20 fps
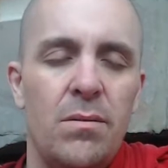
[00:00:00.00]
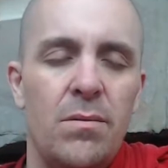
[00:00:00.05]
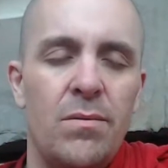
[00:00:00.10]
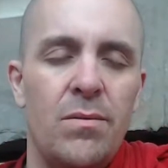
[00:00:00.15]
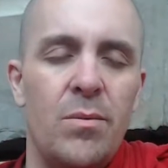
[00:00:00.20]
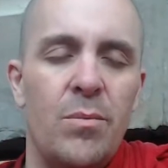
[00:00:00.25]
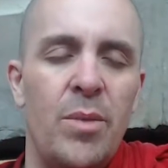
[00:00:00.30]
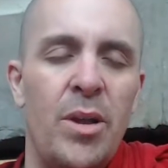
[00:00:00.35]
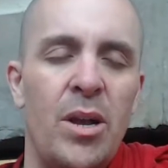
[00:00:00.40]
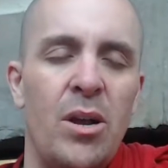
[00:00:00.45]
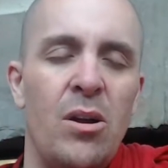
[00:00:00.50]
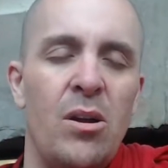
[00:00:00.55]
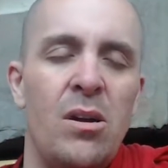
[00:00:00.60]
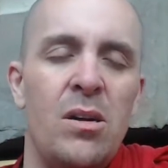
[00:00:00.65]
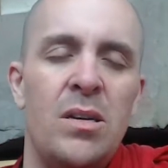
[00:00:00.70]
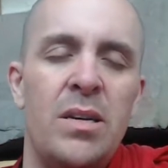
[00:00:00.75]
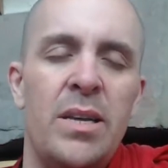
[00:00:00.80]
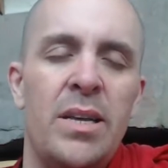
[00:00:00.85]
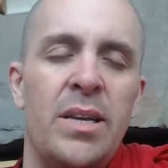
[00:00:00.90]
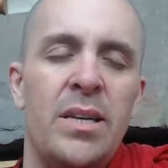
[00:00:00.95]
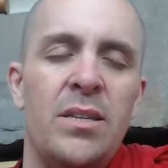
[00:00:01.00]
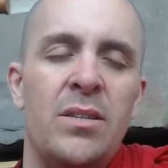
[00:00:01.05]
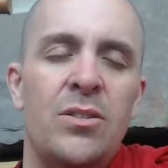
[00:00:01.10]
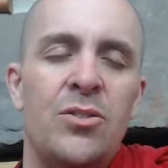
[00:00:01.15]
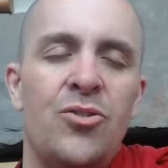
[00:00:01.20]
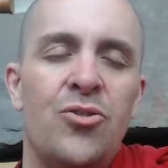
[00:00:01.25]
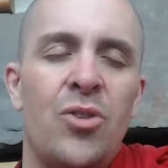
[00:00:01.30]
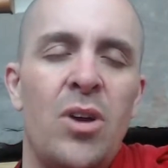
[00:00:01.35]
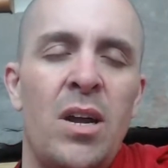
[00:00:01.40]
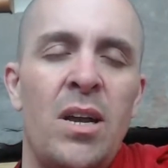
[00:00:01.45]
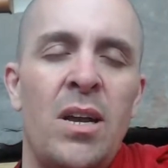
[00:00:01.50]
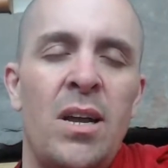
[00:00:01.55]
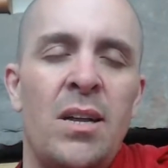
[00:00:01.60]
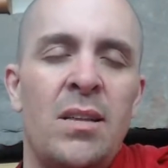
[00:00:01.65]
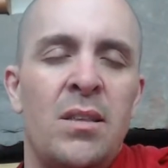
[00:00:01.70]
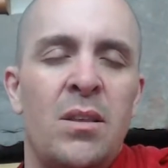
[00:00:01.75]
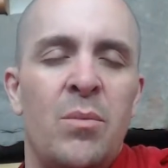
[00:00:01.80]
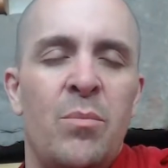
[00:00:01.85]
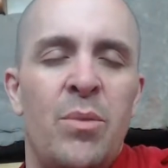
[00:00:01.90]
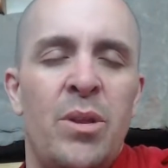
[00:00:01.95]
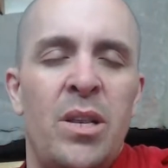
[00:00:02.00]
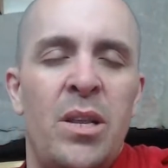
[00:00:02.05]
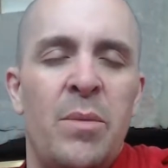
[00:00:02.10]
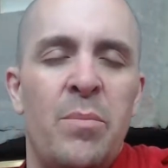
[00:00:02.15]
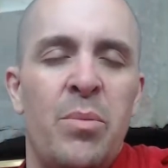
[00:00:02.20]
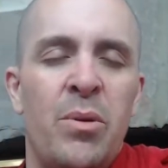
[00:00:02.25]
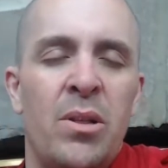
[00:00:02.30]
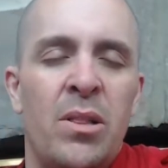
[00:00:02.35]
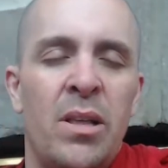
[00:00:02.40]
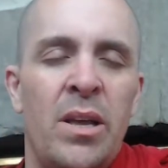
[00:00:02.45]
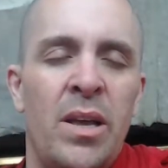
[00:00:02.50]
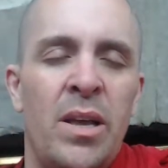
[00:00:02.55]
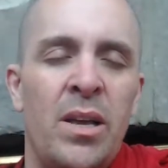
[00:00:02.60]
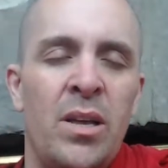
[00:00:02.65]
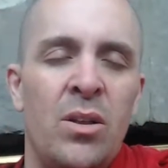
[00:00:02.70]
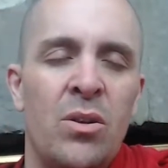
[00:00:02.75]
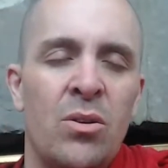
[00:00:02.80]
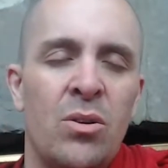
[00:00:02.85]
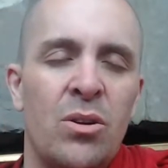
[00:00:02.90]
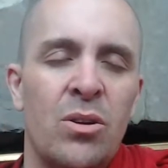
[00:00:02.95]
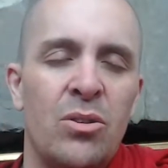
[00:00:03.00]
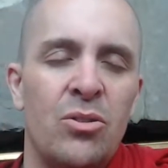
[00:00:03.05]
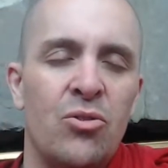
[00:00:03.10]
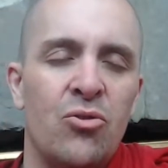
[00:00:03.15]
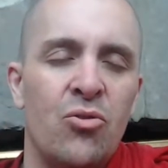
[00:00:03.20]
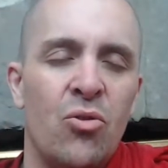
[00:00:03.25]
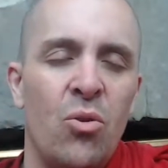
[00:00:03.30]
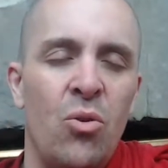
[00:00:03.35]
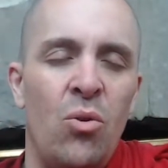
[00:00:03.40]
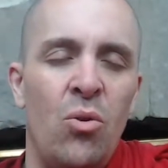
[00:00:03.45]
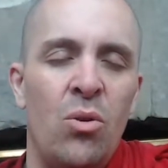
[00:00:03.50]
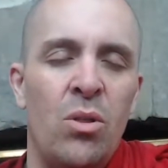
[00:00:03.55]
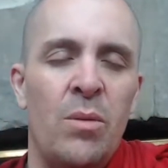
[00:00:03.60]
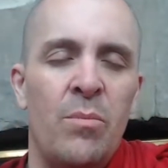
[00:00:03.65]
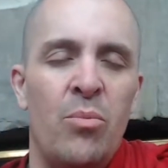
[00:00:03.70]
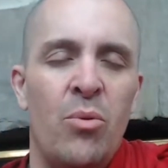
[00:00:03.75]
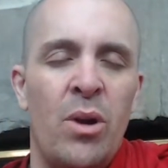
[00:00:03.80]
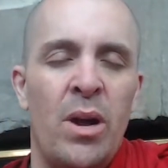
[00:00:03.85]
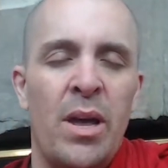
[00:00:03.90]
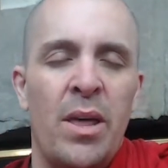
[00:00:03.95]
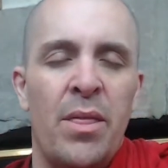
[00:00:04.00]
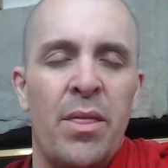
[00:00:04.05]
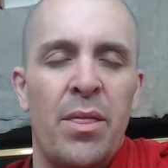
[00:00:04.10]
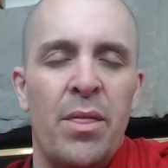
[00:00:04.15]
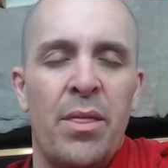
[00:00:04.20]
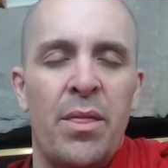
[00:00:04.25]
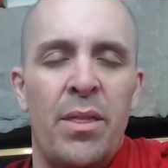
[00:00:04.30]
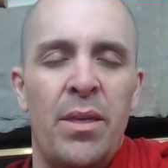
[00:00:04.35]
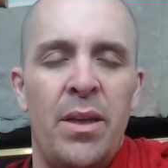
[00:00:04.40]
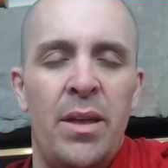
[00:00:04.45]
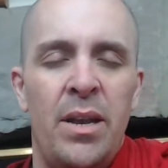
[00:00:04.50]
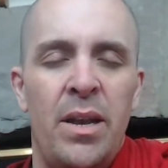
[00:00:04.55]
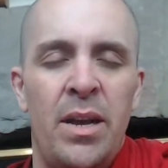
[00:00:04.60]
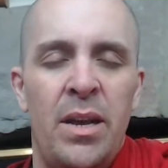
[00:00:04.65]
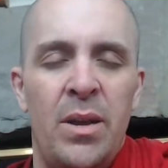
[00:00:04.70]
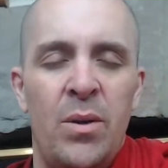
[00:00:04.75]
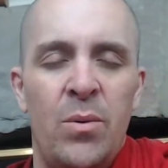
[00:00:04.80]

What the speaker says: From here on in, try not to manipulate or control the breath in any